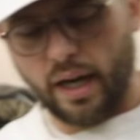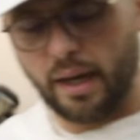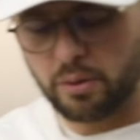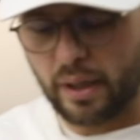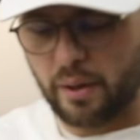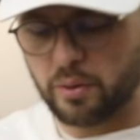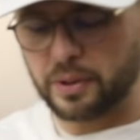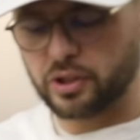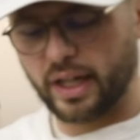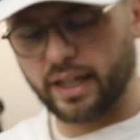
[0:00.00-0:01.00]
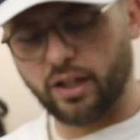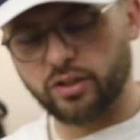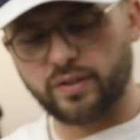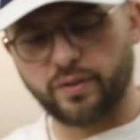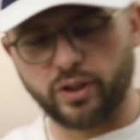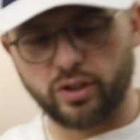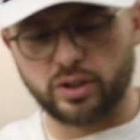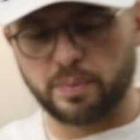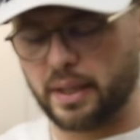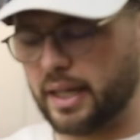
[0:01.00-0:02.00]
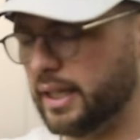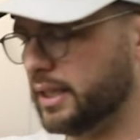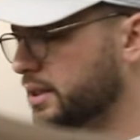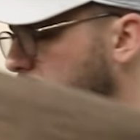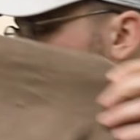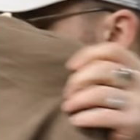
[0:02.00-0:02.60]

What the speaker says: I would be trying loads of different other suppliers.